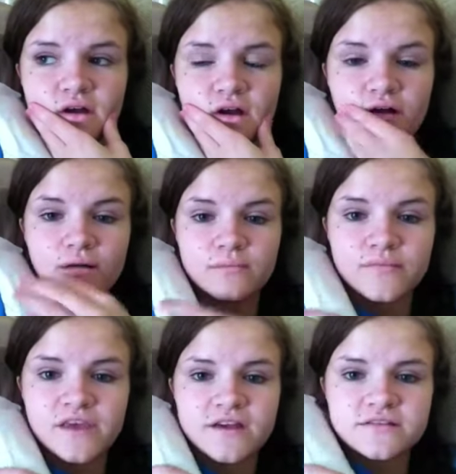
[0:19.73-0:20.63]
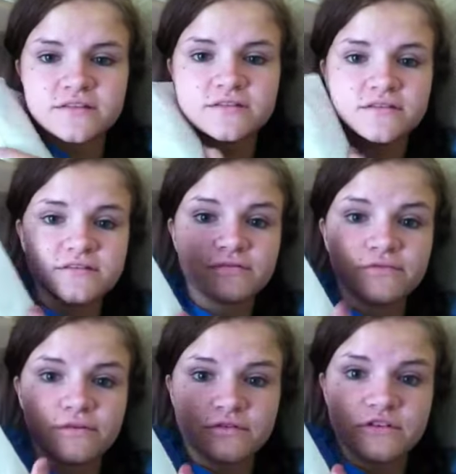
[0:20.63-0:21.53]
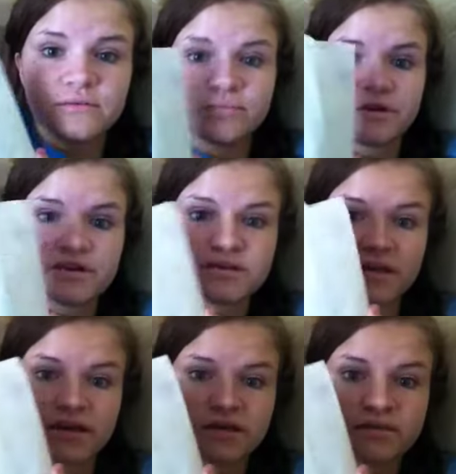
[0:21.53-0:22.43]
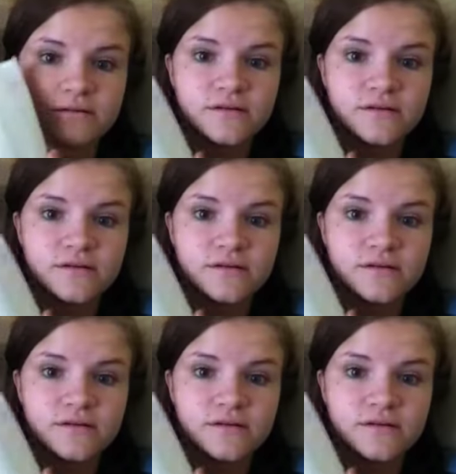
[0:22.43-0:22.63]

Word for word: Um, yes, this is a frozen Capri Sun,